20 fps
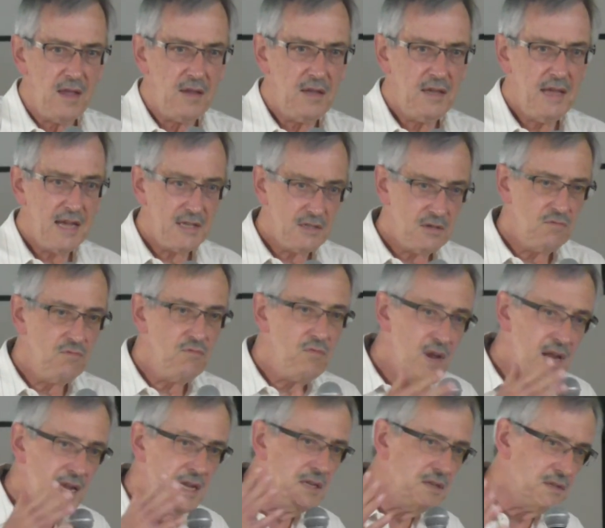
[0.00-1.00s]
get a
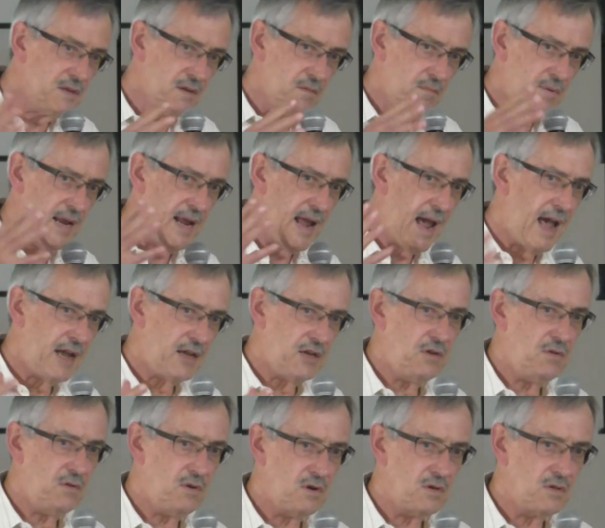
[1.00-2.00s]
reasonably
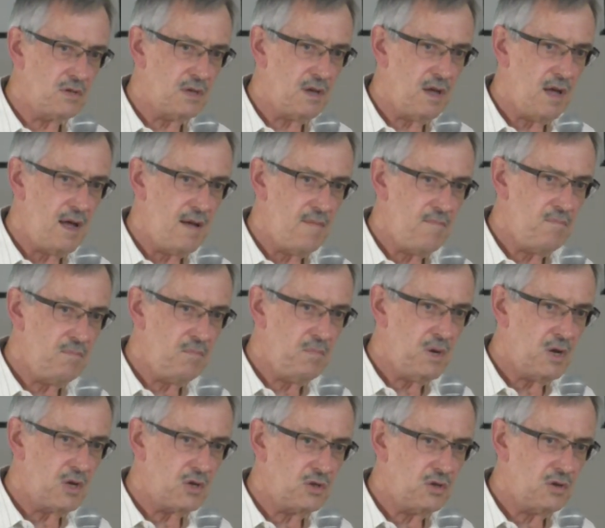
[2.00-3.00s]
accurate
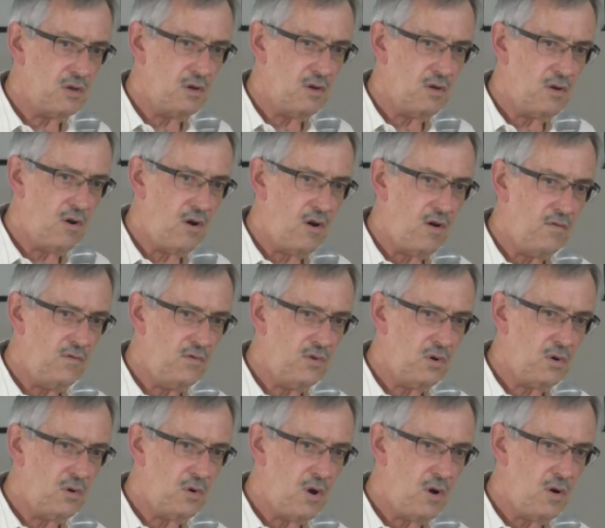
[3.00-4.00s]
picture of
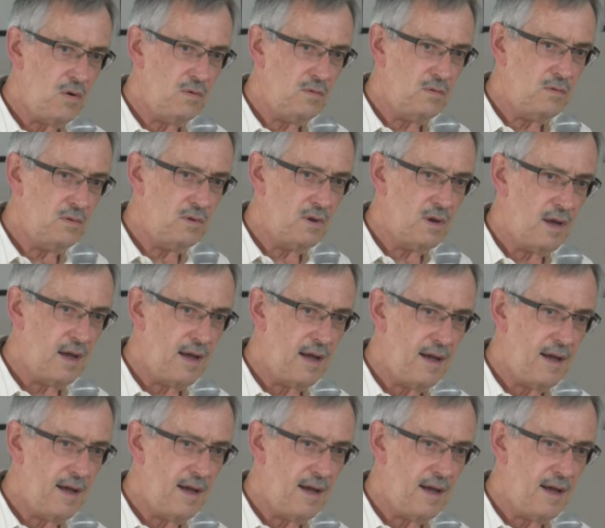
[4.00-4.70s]
your own,